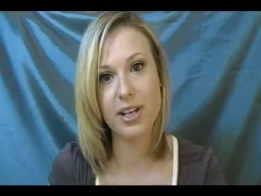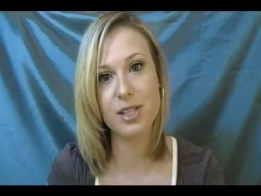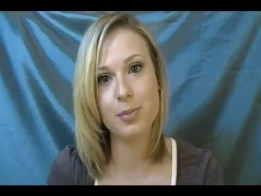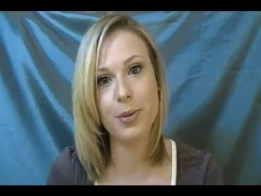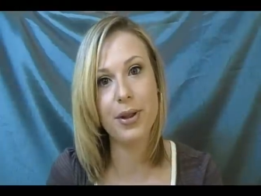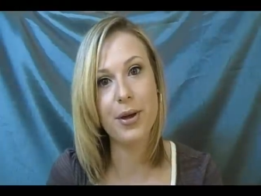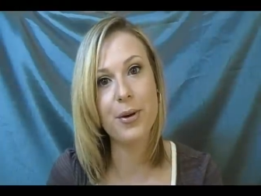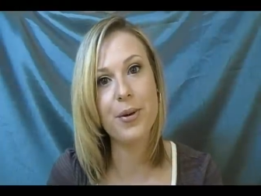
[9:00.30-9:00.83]
box
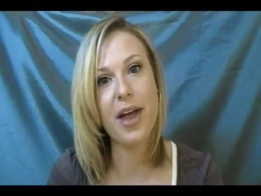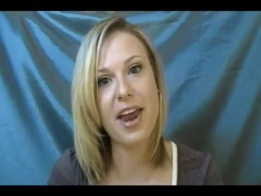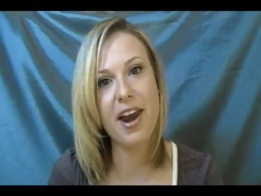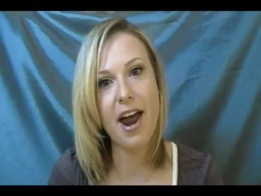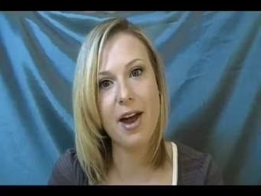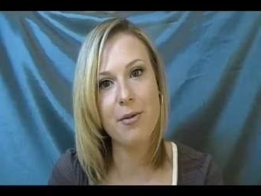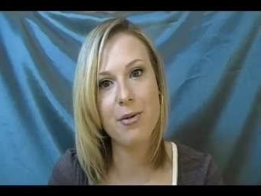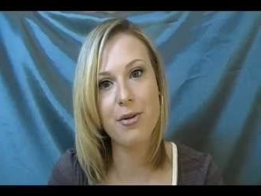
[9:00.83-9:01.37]
below
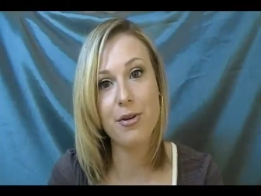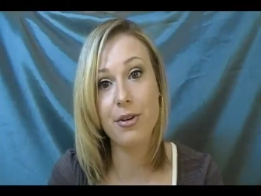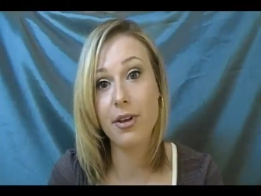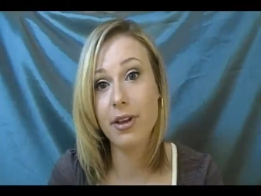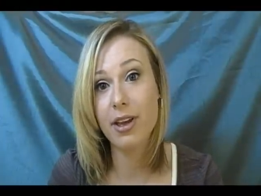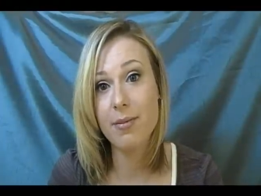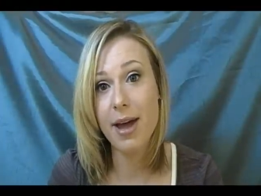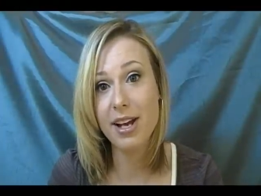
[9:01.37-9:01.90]
and I will
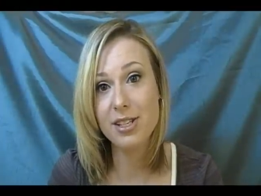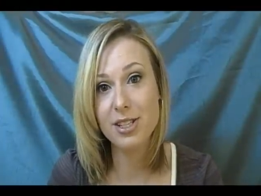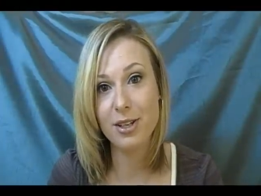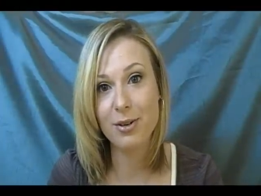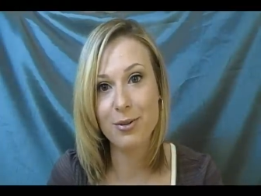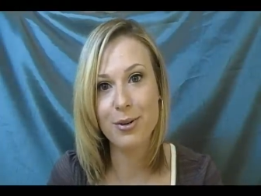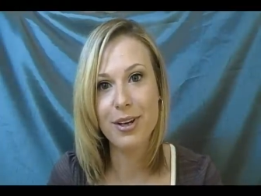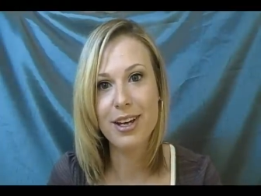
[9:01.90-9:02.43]
get back to
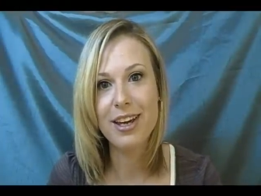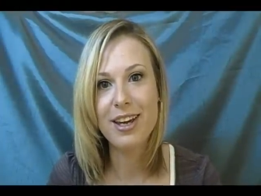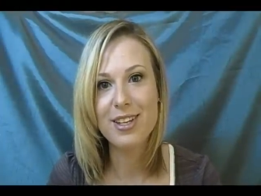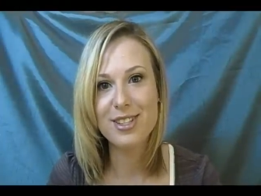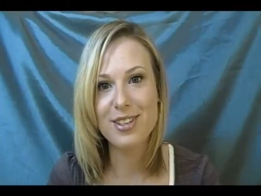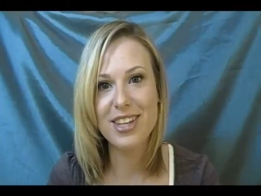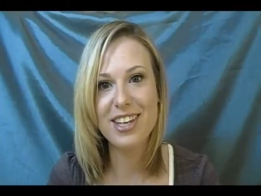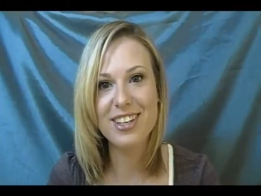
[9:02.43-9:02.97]
you.
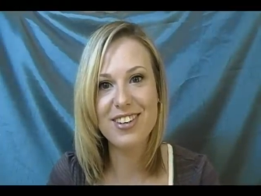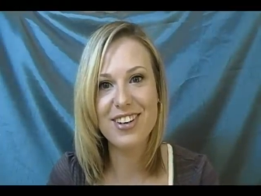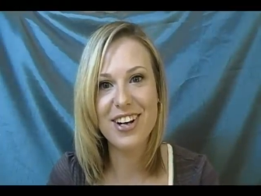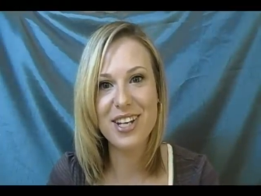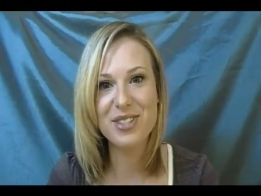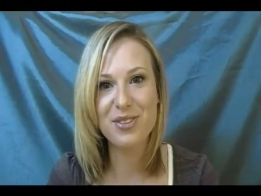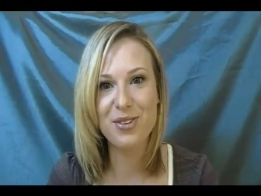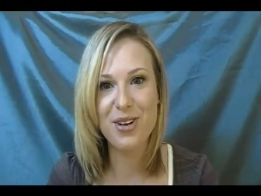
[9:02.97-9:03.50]
So thank you
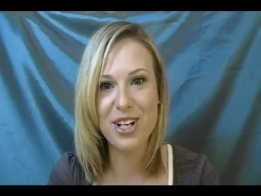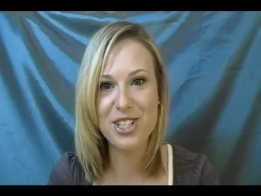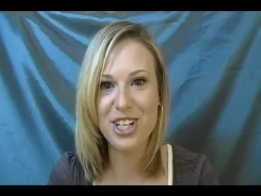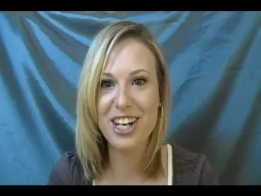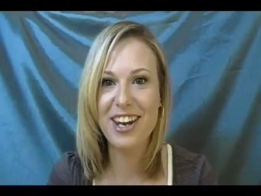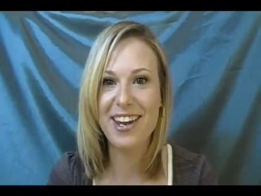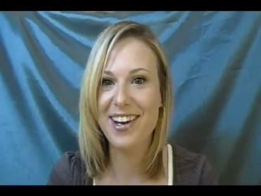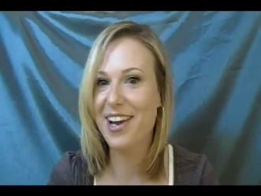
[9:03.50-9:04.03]
guys for
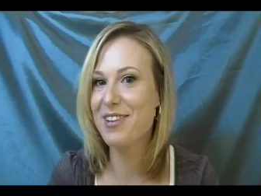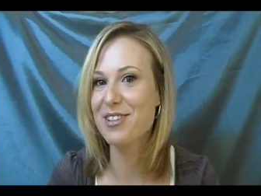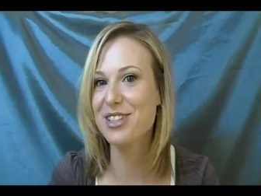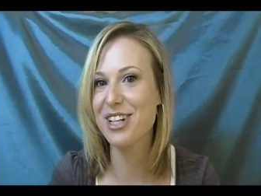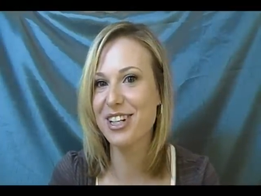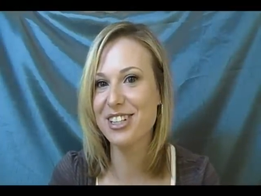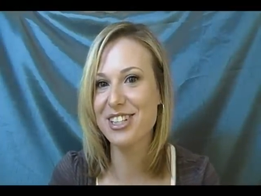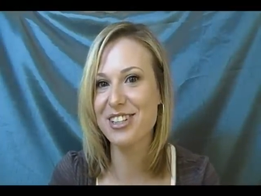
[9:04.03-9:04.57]
watching, and I will
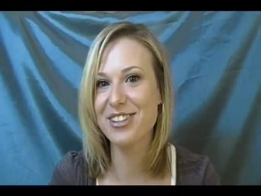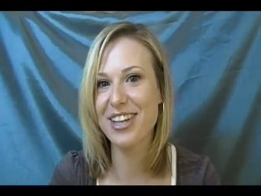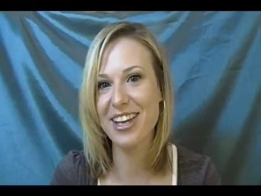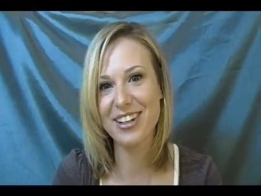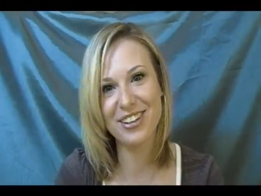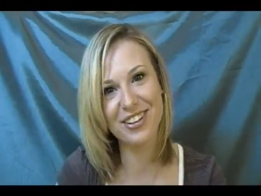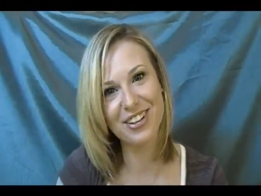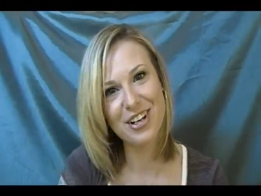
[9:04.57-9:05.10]
talk to you
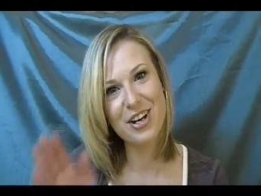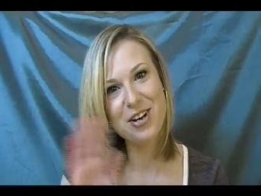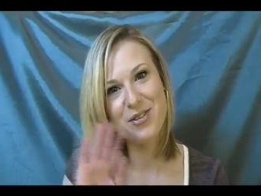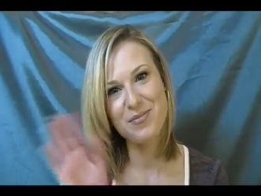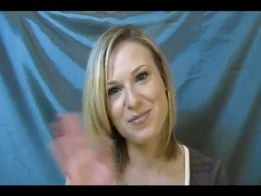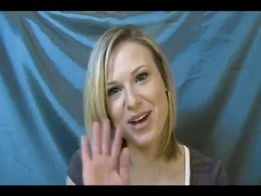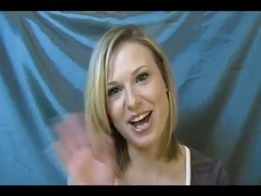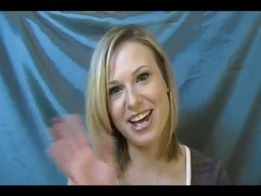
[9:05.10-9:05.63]
later.
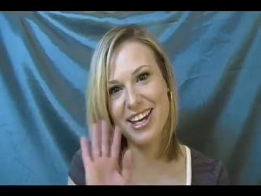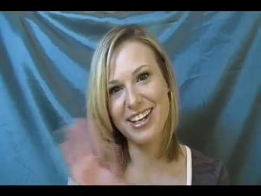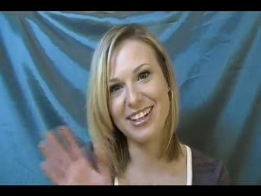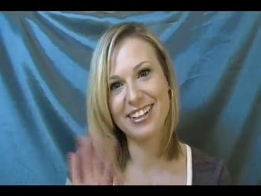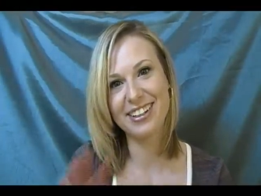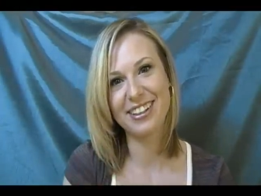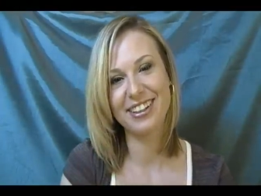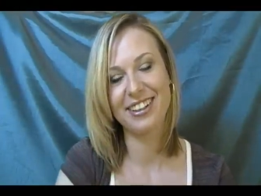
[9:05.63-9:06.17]

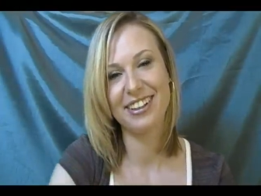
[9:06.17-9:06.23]
Bye.